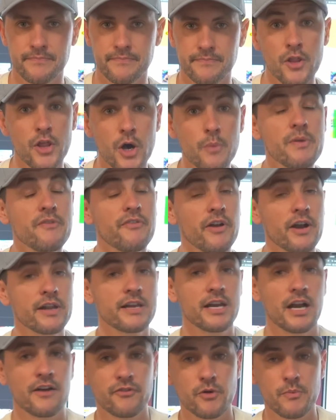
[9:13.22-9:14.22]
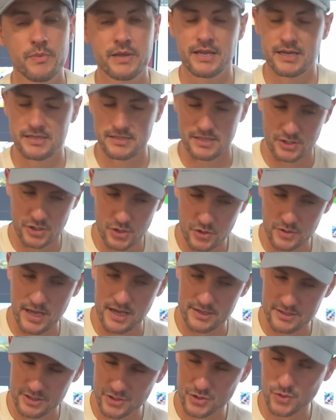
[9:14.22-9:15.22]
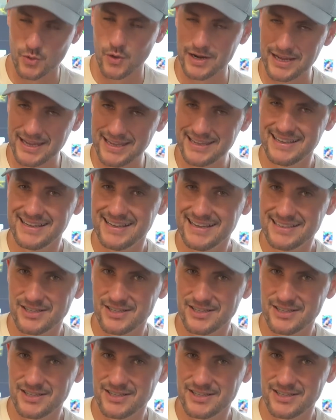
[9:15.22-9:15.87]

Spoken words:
Although be very careful because the 2020